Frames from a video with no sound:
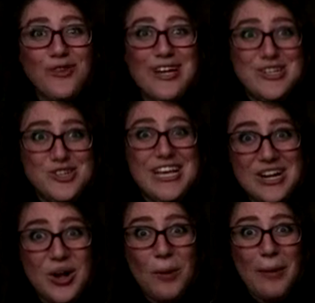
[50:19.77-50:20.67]
fridged in
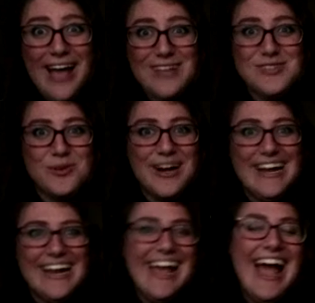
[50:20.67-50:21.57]
her backstory.
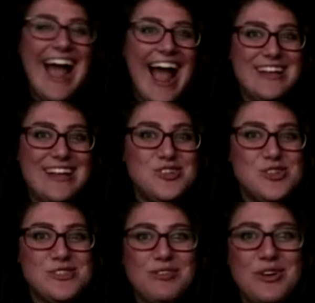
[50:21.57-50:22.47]
And it
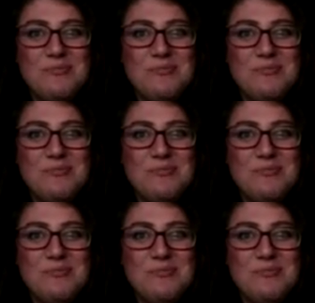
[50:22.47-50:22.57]
just filled